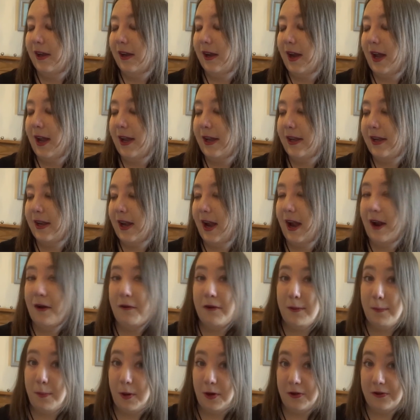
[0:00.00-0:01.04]
a
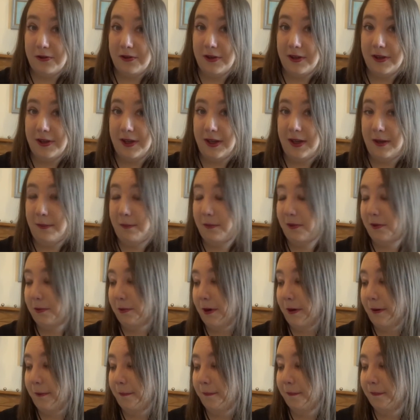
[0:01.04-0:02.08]
Harry Potter themed
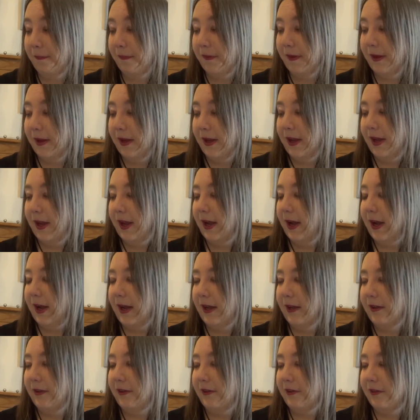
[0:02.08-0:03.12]
one,
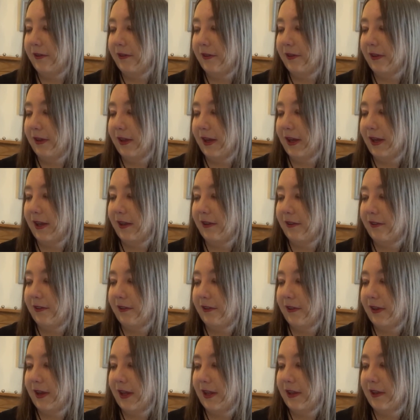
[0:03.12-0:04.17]
and it's
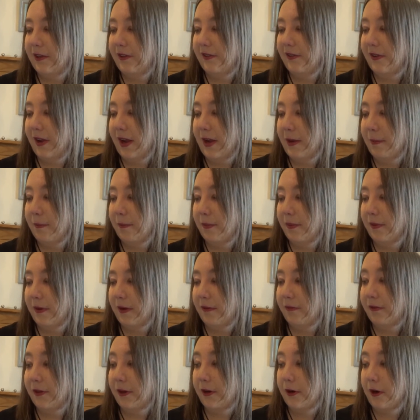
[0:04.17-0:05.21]
in the shape
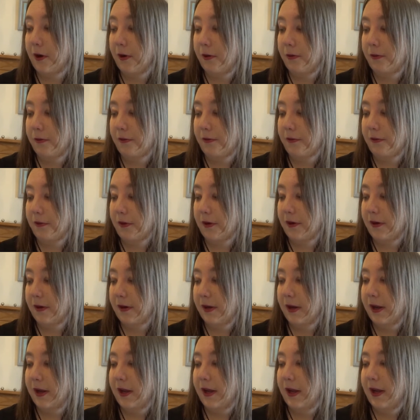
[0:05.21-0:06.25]
of the
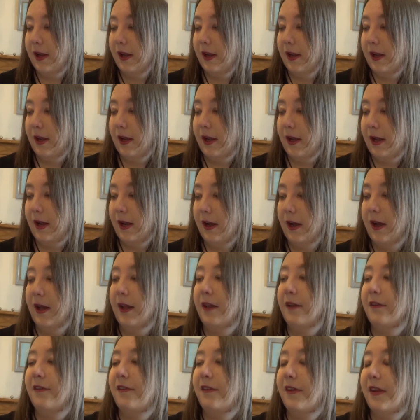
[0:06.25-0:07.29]
cauldron,
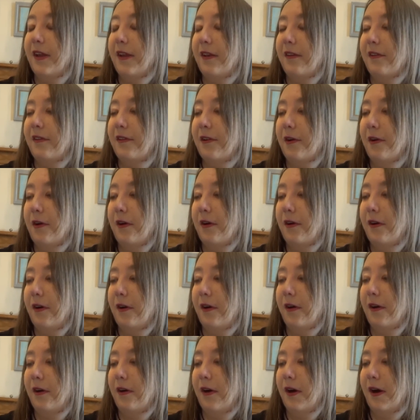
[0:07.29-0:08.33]
and it's got
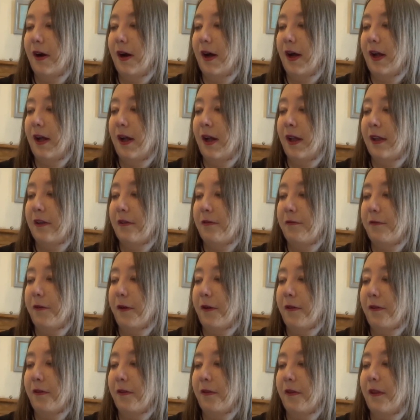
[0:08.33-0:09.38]
at the
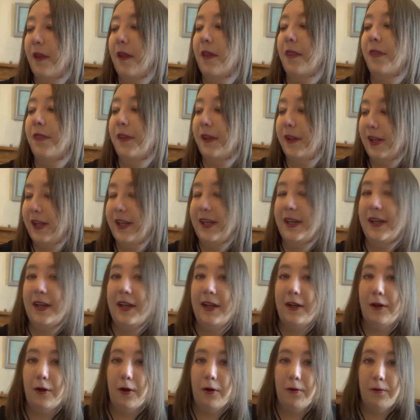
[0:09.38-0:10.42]
front the leaky
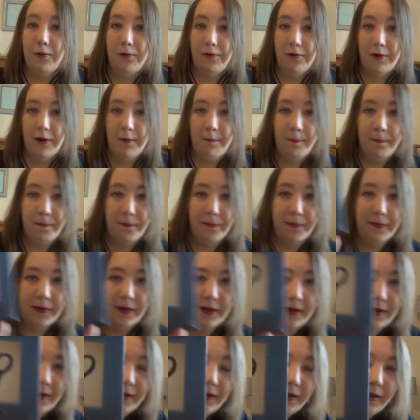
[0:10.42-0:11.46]
cauldron.
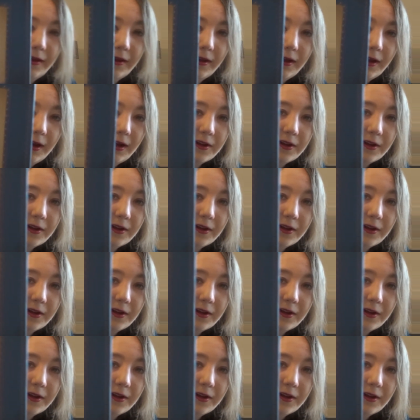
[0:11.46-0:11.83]
I